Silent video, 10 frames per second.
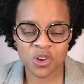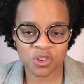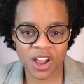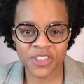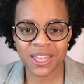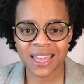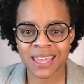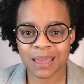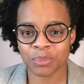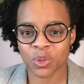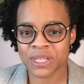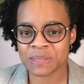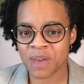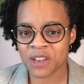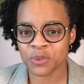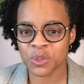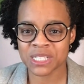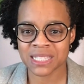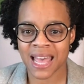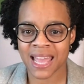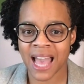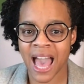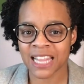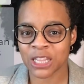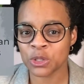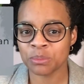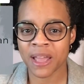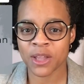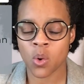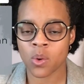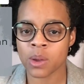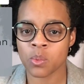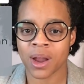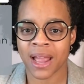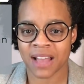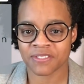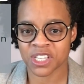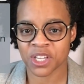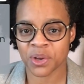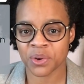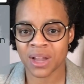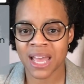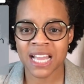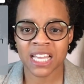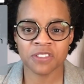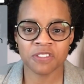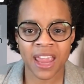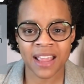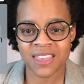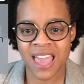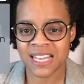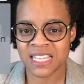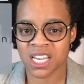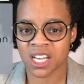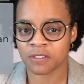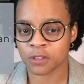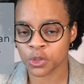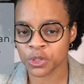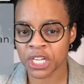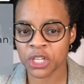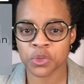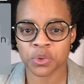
Roethke employs metaphors like I learn by going where I have to go, conveying the idea of learning through